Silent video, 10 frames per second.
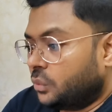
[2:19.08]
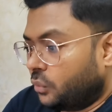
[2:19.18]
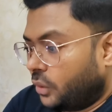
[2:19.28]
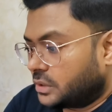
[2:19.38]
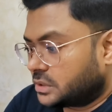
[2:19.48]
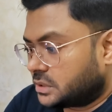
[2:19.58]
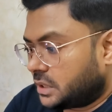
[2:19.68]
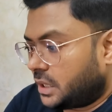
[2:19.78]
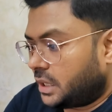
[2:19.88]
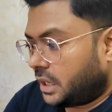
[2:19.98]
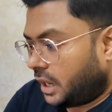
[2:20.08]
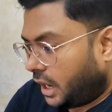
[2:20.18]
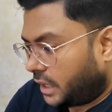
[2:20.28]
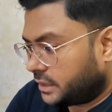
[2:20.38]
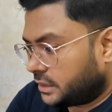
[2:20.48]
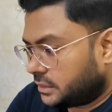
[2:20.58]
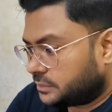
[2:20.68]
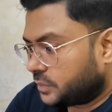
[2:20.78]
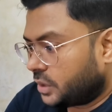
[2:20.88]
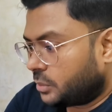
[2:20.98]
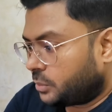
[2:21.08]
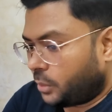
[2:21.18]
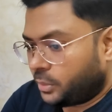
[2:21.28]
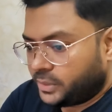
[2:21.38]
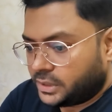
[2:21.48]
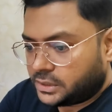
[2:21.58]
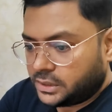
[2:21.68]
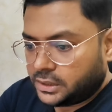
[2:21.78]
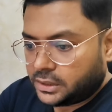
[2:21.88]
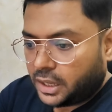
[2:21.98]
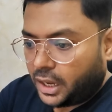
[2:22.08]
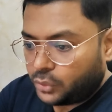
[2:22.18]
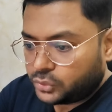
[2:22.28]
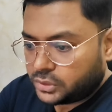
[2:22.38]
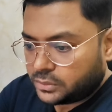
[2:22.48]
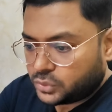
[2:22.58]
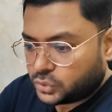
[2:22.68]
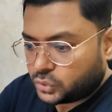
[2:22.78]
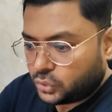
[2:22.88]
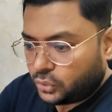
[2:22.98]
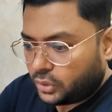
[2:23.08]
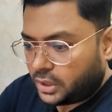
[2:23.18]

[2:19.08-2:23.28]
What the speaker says: was the higher probability outcome. So